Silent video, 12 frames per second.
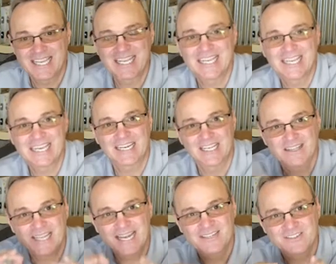And again,
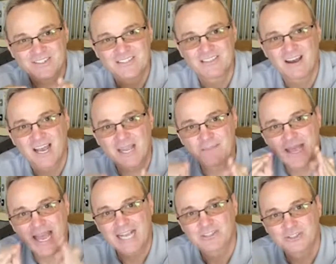that is the time
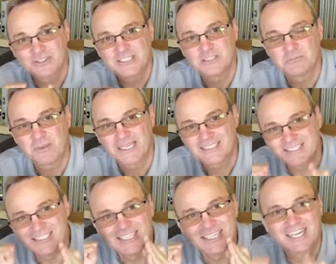actually
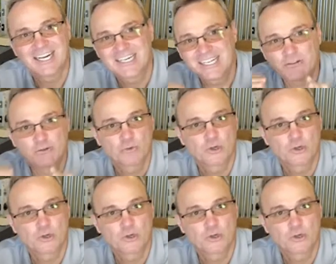spent cutting,